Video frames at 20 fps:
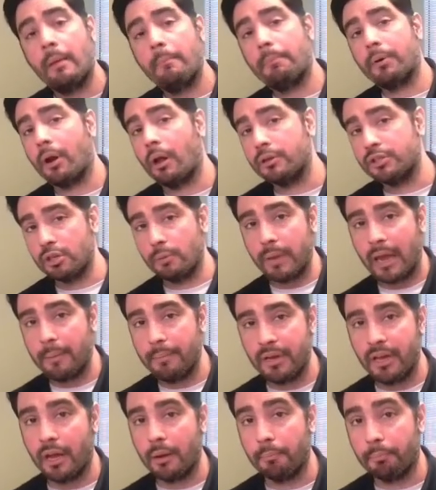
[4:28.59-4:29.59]
but also
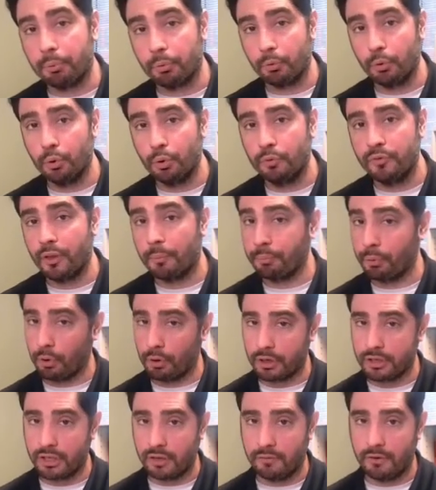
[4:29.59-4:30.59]
maybe improve the
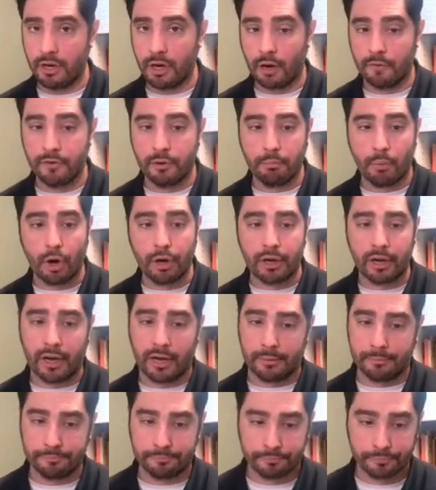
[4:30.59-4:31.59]
productivity of your
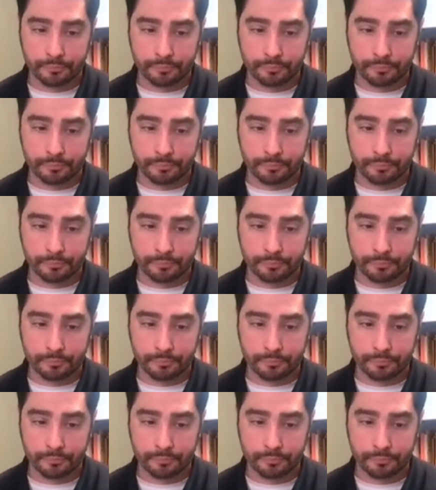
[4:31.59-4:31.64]
marketing?